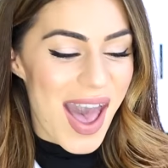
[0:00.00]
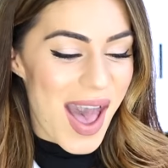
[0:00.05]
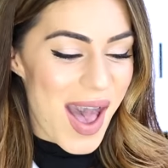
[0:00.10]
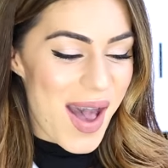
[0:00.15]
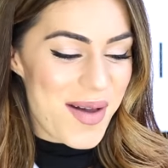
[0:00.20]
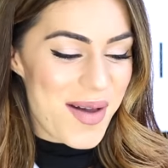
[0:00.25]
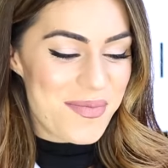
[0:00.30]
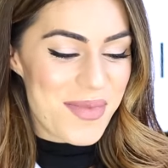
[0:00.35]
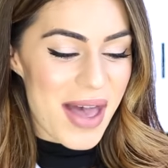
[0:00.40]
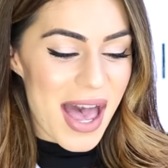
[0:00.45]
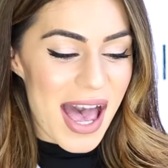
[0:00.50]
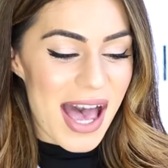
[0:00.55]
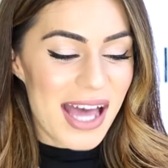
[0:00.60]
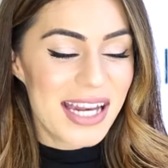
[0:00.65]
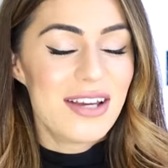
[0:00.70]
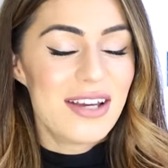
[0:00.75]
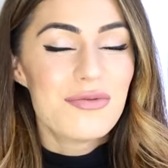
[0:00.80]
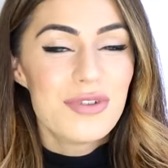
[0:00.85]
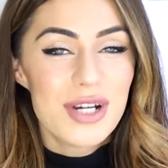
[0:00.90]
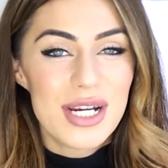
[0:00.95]
Um,
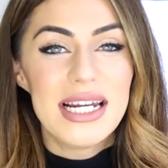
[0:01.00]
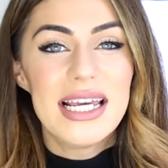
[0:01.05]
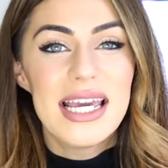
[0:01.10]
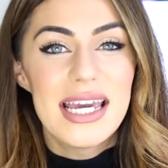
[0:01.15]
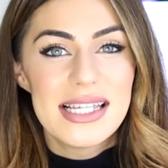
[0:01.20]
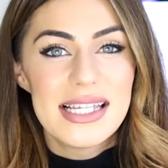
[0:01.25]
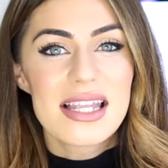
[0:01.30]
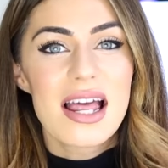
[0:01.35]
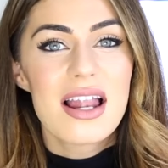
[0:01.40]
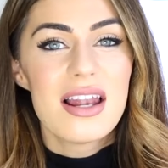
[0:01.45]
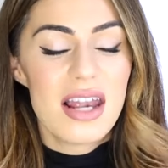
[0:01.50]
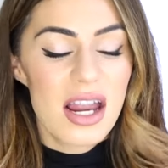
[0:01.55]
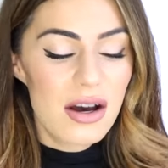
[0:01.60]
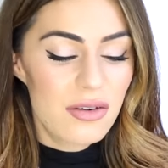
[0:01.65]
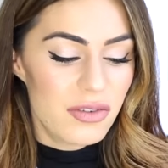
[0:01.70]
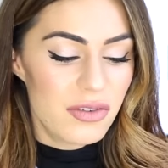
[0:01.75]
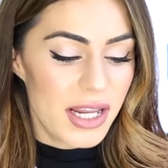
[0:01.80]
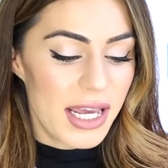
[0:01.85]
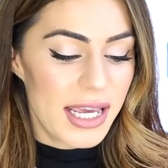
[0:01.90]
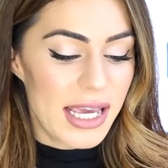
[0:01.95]
and it really is
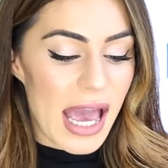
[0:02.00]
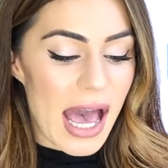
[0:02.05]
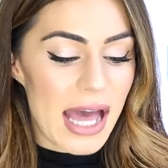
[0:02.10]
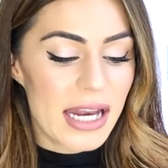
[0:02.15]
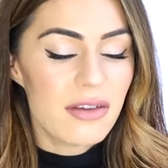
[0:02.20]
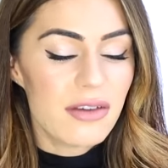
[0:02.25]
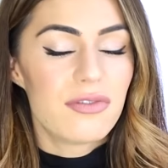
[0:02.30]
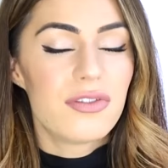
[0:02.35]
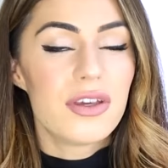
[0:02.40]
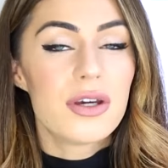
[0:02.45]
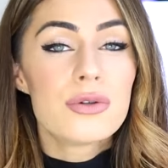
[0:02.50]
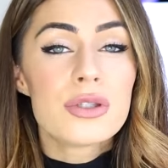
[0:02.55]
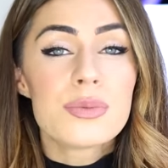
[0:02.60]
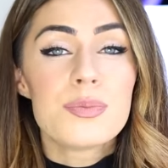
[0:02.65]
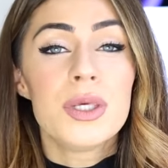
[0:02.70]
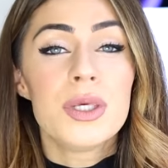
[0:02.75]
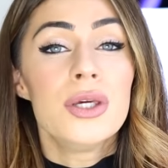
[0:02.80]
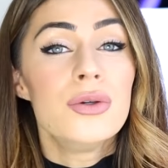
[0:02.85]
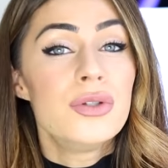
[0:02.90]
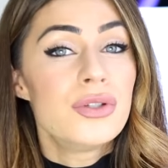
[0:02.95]
lovely, and it
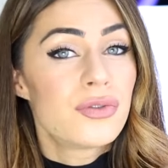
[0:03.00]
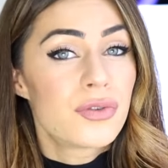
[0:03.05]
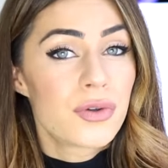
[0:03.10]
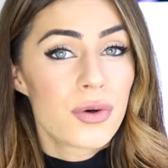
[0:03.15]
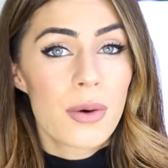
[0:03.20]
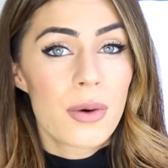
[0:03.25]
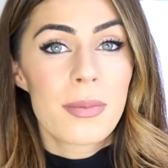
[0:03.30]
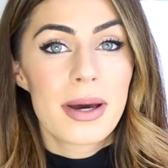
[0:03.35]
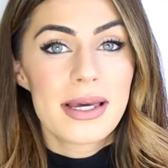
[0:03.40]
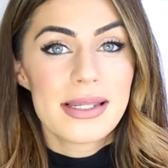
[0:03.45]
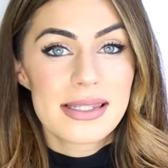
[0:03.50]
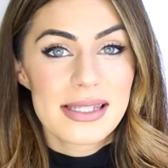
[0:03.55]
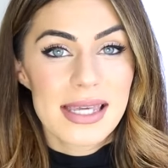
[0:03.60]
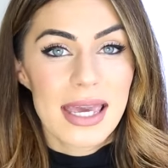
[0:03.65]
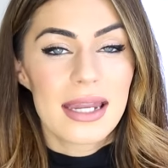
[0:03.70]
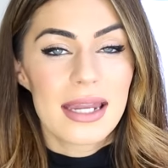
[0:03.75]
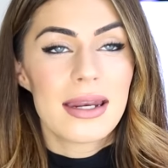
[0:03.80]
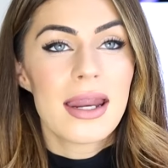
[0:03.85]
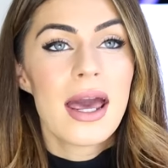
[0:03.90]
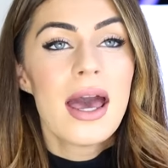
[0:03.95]
feels beautiful on my
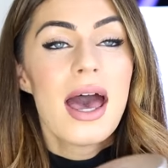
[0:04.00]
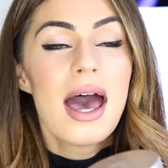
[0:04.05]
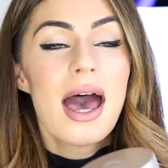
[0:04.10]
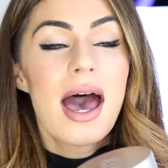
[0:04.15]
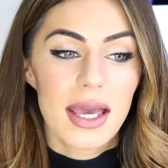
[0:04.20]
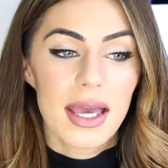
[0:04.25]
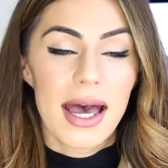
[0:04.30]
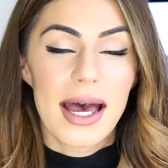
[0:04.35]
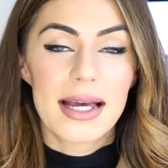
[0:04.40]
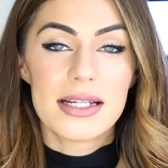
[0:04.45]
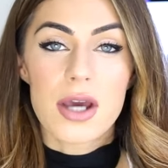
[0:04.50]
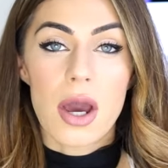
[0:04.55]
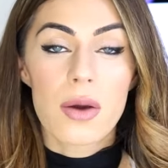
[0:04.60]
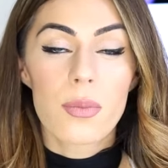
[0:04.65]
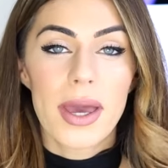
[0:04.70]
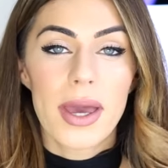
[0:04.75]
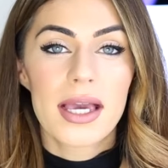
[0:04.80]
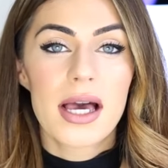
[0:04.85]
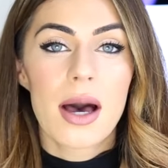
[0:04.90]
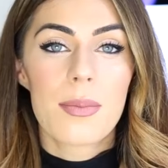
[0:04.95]
skin, and
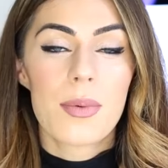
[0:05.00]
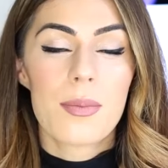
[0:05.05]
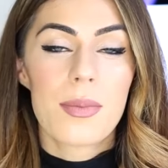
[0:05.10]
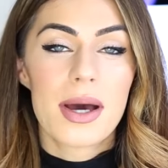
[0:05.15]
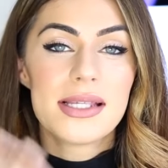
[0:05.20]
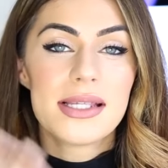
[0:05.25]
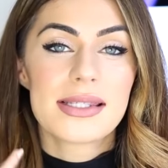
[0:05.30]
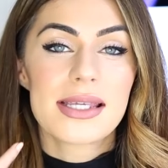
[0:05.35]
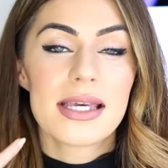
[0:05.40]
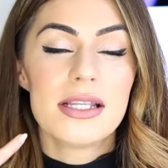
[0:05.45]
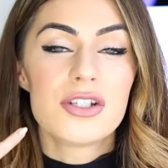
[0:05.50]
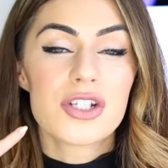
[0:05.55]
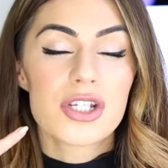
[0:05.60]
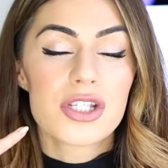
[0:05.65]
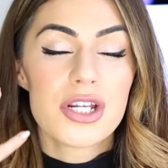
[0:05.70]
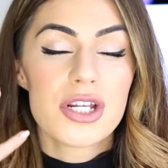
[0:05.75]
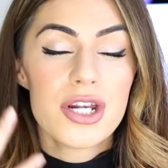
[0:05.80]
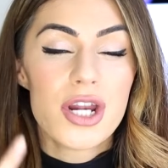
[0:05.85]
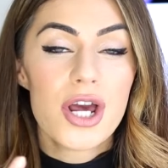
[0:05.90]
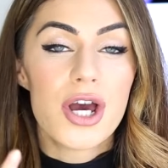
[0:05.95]
I wake up and my skin
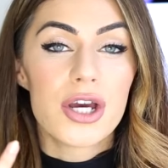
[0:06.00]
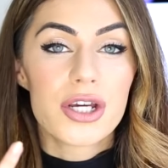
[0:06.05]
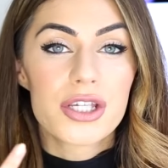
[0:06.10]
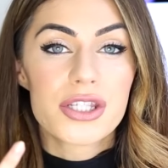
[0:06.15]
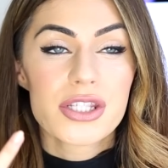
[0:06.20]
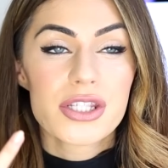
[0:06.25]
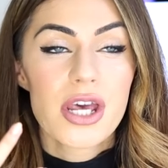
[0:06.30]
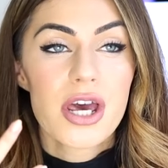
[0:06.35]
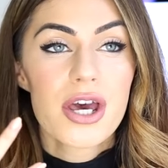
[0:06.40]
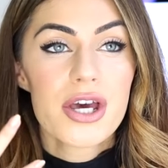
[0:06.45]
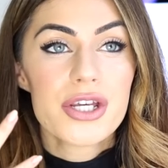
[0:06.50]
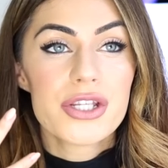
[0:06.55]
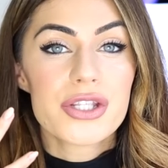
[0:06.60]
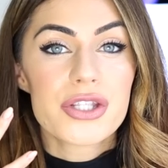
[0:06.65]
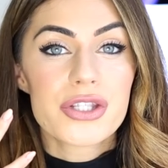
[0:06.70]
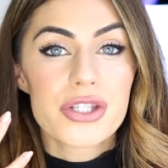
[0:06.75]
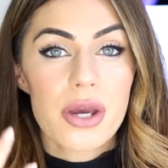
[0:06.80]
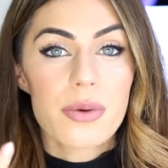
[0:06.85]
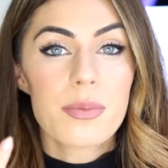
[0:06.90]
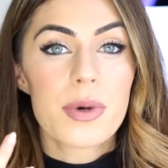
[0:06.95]
just looks
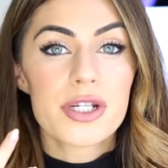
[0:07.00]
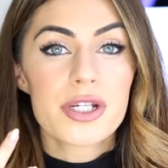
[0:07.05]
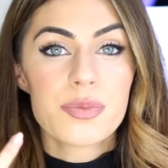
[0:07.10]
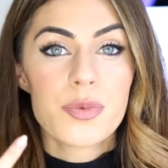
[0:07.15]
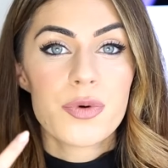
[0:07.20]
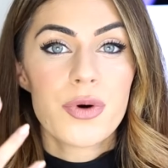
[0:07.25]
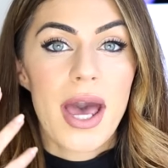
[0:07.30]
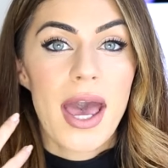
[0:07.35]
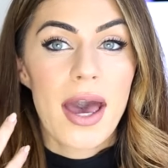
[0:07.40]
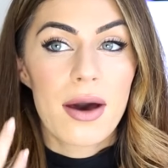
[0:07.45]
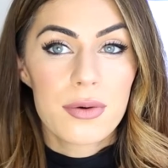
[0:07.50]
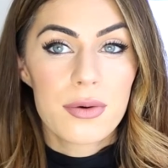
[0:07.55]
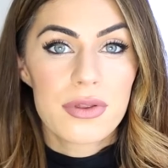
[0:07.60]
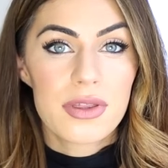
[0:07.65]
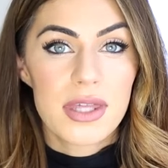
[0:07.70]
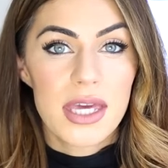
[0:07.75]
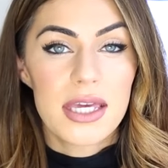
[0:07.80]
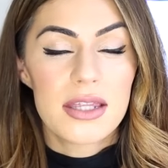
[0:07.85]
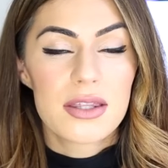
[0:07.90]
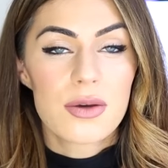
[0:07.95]
so much more
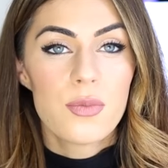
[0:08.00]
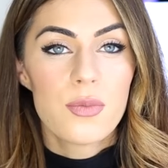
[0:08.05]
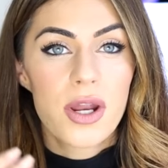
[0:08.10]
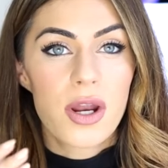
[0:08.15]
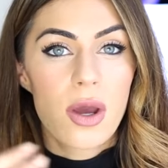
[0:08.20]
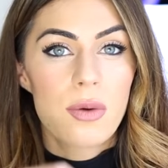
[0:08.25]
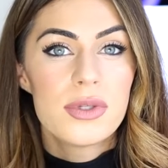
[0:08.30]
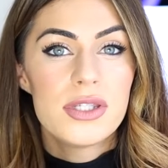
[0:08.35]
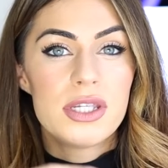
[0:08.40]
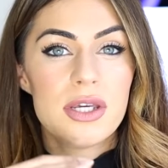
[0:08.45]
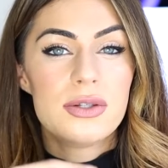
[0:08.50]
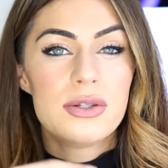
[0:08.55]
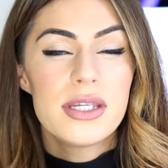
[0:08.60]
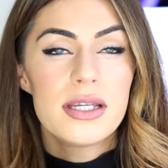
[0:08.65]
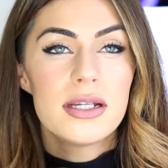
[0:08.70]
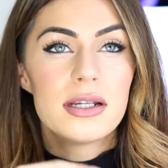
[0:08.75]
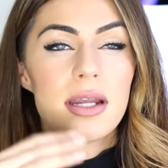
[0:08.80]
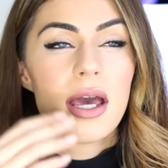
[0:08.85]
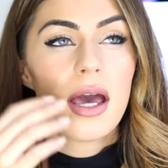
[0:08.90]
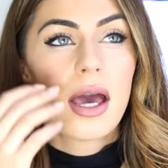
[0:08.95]
healthy than when I was
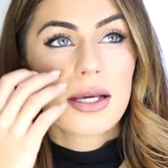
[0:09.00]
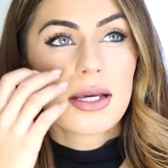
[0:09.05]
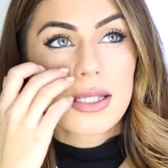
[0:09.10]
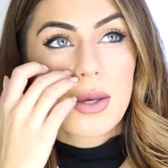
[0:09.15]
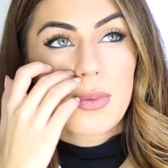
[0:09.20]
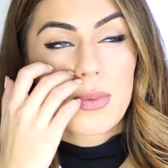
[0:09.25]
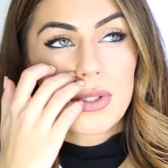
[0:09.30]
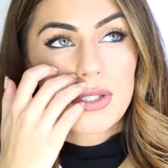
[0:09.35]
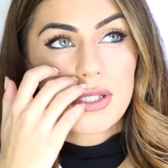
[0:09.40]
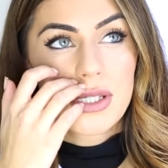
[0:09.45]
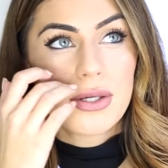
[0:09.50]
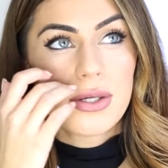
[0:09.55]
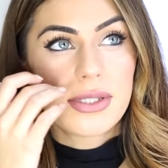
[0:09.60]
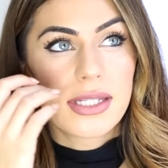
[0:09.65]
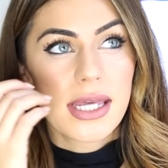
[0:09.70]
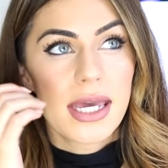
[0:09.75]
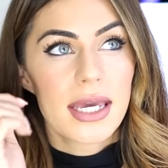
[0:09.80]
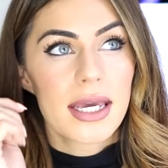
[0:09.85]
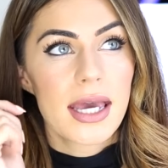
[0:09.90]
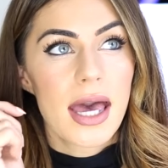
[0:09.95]
using, because I was
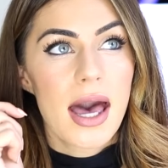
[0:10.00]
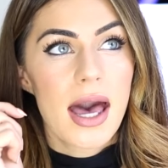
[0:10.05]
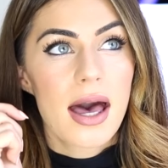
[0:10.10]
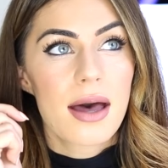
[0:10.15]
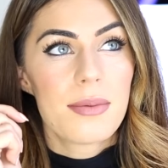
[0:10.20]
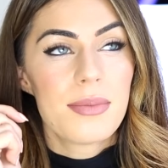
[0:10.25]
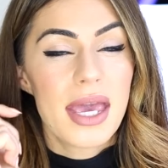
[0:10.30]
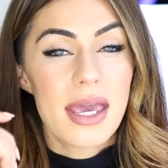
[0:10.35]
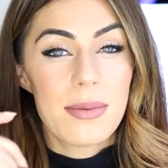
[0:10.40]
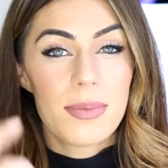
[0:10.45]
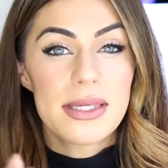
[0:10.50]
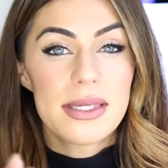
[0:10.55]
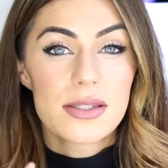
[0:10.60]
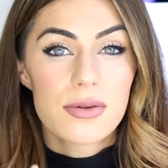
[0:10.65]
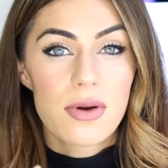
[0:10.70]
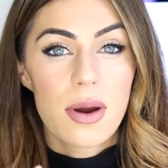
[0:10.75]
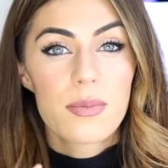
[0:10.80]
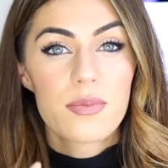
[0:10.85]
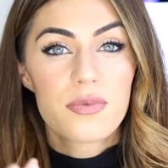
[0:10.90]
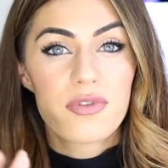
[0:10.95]
using um, Hibiscus
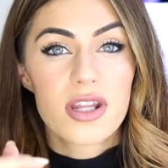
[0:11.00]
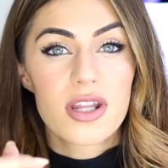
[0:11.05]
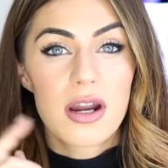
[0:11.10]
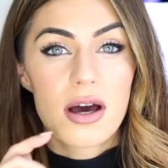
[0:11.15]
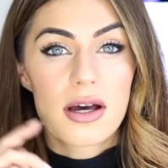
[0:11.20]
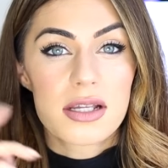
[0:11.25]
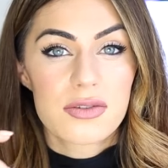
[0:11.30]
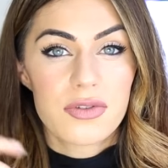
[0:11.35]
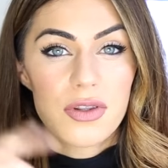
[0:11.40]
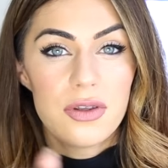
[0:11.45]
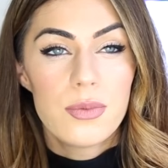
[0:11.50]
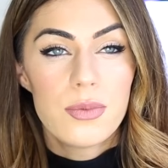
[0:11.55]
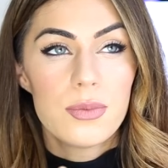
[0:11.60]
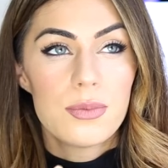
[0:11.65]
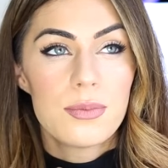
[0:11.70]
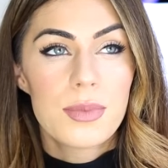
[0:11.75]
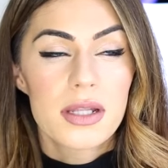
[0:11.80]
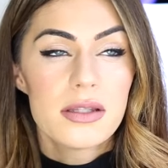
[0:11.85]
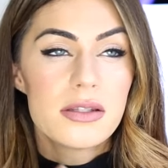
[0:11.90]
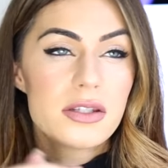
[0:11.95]
Scrub for the last
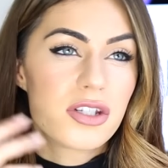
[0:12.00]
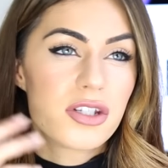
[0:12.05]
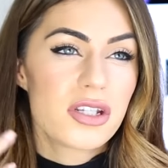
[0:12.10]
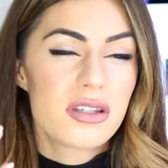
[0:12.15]
few months.